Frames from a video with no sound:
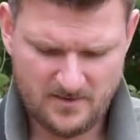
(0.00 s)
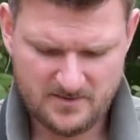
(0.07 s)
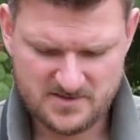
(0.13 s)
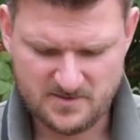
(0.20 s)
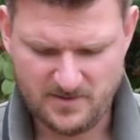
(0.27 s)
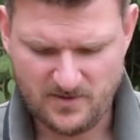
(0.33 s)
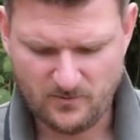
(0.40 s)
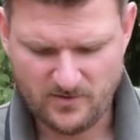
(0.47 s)

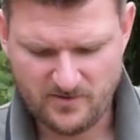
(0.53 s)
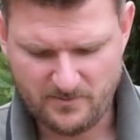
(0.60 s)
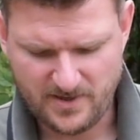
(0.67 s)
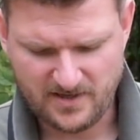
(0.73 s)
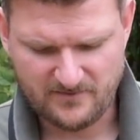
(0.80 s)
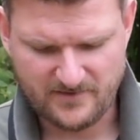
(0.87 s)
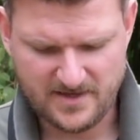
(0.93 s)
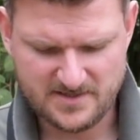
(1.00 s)
To me, one of the
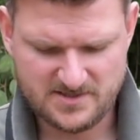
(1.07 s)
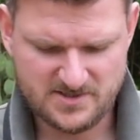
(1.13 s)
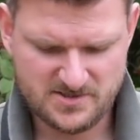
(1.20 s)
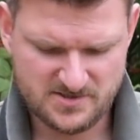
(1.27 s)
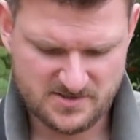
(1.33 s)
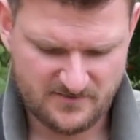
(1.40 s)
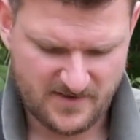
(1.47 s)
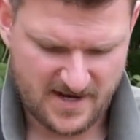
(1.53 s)
big
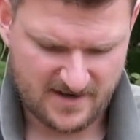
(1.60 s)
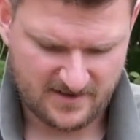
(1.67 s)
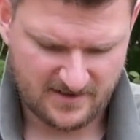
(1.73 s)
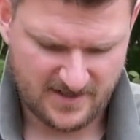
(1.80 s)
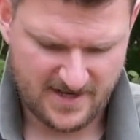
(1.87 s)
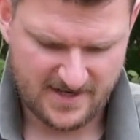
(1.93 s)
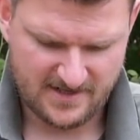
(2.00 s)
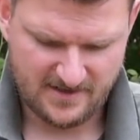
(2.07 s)
advantages of the
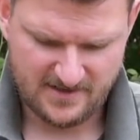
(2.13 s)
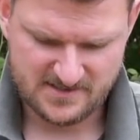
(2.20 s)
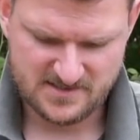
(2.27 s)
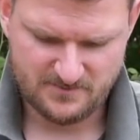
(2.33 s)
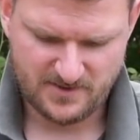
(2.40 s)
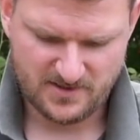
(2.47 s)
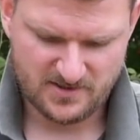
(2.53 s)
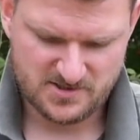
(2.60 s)
Accolade is
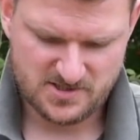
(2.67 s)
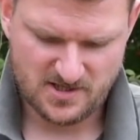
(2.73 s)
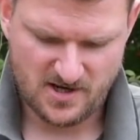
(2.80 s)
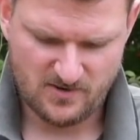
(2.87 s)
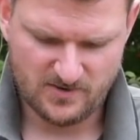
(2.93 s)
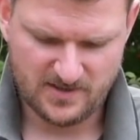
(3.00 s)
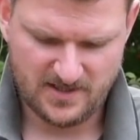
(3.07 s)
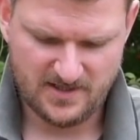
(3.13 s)
that because you're
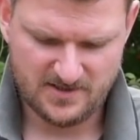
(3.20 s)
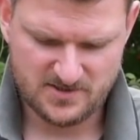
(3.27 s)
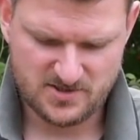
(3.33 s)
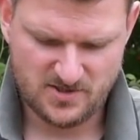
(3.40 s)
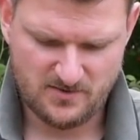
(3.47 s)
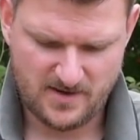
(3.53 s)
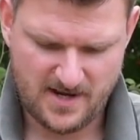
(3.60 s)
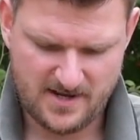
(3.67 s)
holding it in
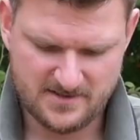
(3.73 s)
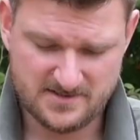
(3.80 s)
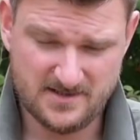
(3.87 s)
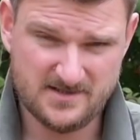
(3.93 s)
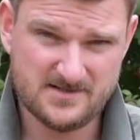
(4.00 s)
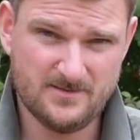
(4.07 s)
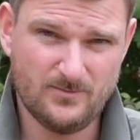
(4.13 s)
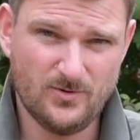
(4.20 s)
two hands and
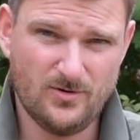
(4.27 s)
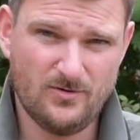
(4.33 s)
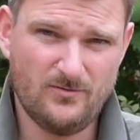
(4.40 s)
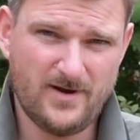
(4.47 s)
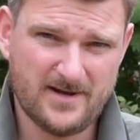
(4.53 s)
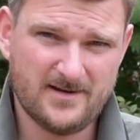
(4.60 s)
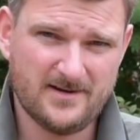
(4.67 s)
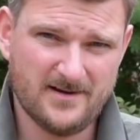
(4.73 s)
it's a more
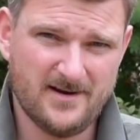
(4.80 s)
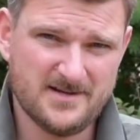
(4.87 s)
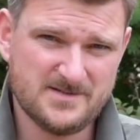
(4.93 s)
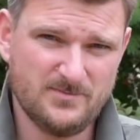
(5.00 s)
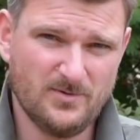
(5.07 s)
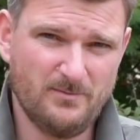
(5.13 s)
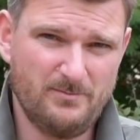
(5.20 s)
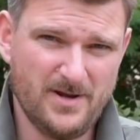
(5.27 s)

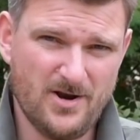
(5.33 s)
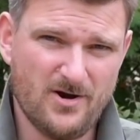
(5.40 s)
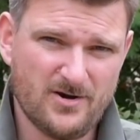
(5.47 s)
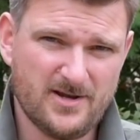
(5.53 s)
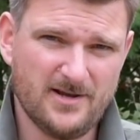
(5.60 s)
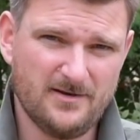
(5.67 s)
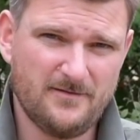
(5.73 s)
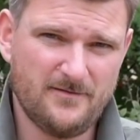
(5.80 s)
recognisable
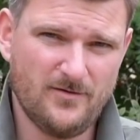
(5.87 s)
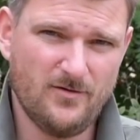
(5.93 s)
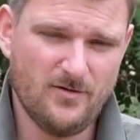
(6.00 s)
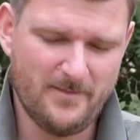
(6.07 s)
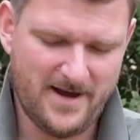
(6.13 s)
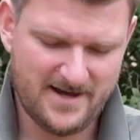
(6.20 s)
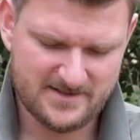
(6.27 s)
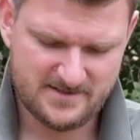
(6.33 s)
binocular
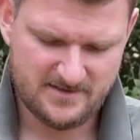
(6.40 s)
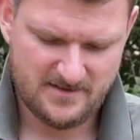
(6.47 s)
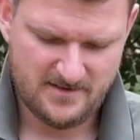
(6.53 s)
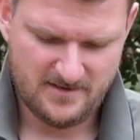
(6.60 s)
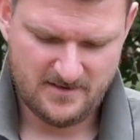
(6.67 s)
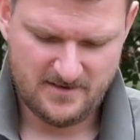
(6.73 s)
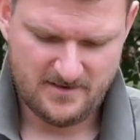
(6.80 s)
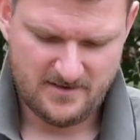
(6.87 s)
format,
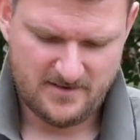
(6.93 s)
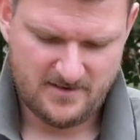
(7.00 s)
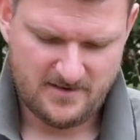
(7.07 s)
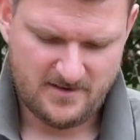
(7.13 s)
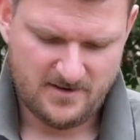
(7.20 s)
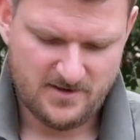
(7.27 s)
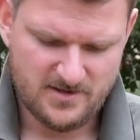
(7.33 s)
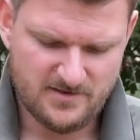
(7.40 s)

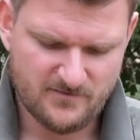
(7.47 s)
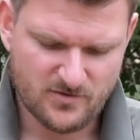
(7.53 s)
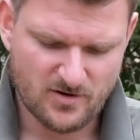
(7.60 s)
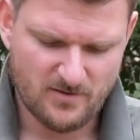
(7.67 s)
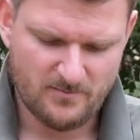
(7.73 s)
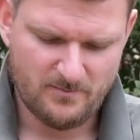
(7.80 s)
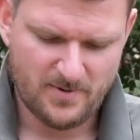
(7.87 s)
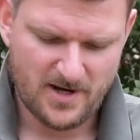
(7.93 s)
you've
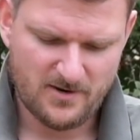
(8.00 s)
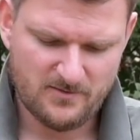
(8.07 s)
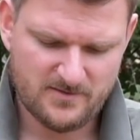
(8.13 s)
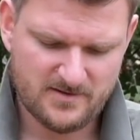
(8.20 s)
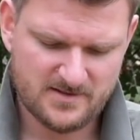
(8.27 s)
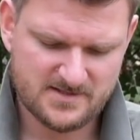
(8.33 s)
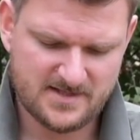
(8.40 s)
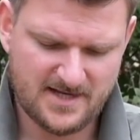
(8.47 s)
got
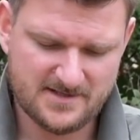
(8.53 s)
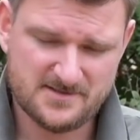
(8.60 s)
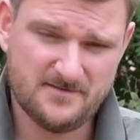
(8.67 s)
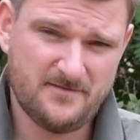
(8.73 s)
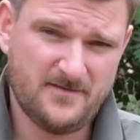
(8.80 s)
both sets of